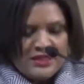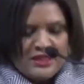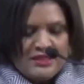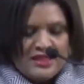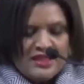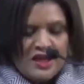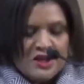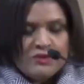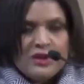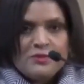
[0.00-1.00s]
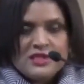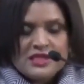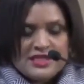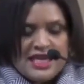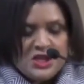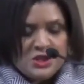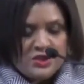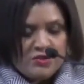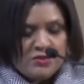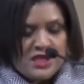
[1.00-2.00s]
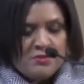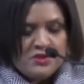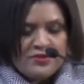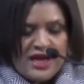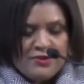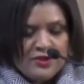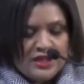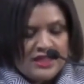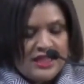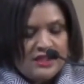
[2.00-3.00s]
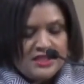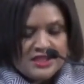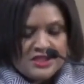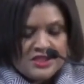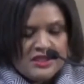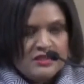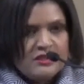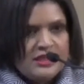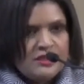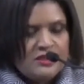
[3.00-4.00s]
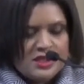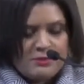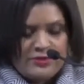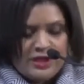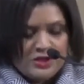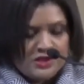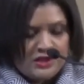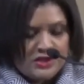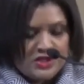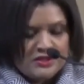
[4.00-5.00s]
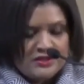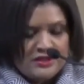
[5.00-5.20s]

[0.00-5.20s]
The underrepresentation of people of African heritage in the leadership of our church.